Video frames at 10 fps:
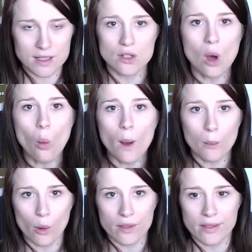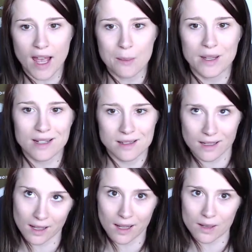You don't want more than that because it
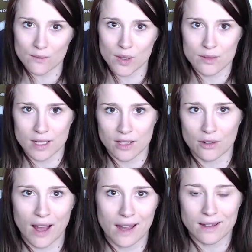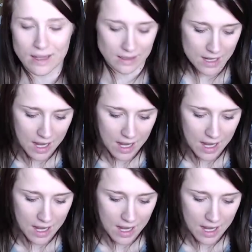can get confusing in your head, and then